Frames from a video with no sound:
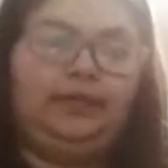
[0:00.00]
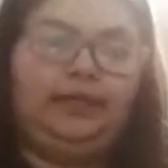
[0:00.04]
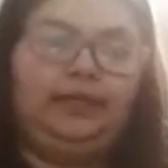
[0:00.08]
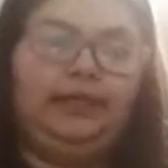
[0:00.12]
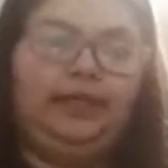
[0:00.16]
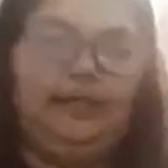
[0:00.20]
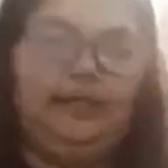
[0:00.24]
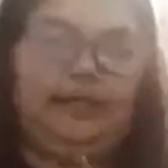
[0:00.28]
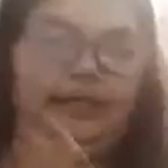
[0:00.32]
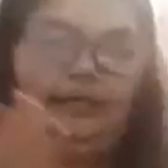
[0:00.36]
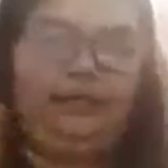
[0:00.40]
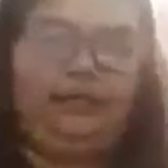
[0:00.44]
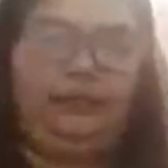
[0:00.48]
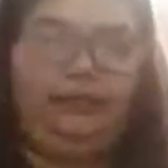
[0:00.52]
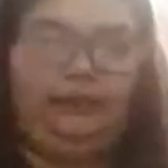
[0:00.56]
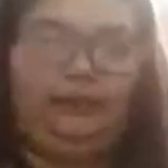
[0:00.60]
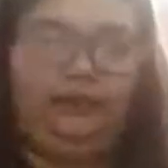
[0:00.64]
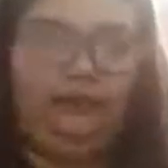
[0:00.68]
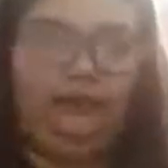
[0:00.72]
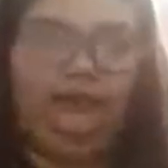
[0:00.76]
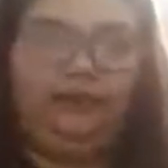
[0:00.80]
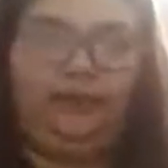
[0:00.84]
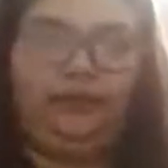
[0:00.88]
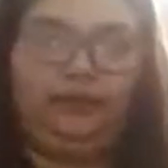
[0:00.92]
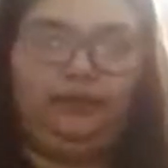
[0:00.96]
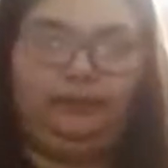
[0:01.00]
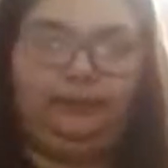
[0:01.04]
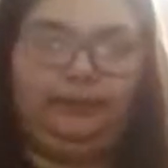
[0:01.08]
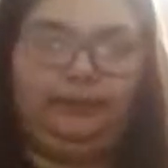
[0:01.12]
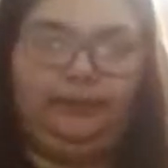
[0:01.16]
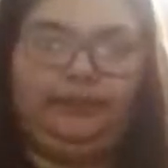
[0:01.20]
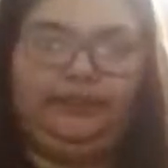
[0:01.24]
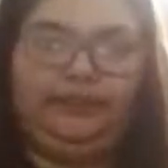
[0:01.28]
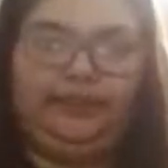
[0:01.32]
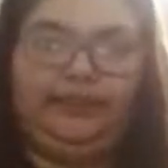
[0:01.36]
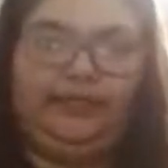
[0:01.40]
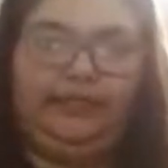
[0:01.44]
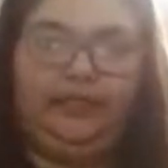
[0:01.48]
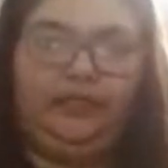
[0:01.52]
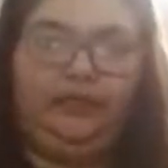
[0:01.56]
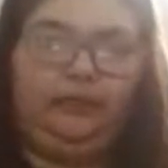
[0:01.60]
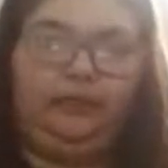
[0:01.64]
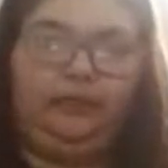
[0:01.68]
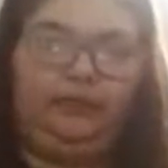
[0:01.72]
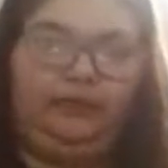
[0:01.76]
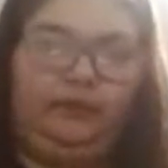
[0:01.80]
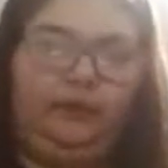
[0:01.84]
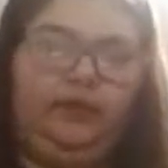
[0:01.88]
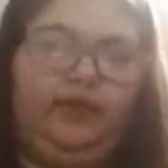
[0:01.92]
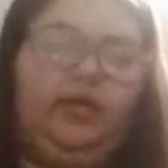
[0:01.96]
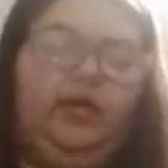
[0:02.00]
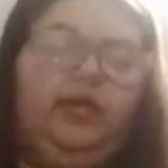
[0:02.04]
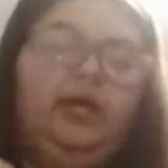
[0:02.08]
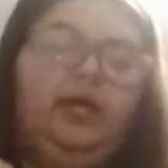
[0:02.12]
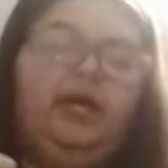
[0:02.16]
Hello. I don't know if I heard me say hello before.